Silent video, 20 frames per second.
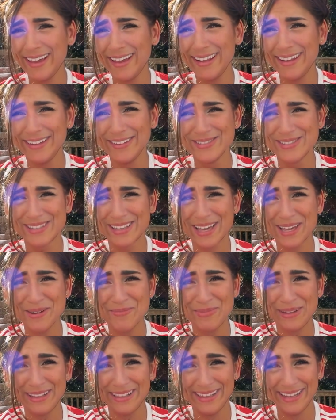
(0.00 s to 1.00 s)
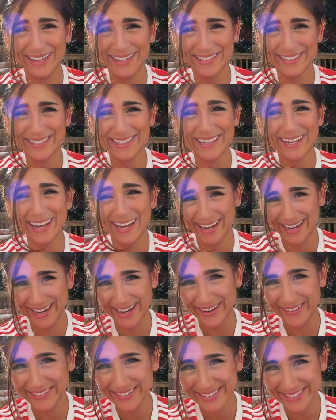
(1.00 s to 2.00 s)
and just kind of be lazy and hang
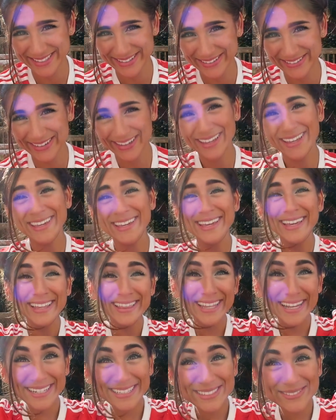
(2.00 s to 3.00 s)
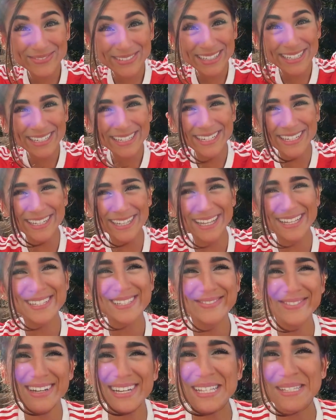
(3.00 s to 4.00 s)
out. So that's me. That's
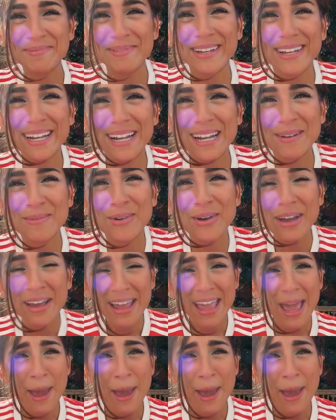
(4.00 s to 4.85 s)
my spirit animal.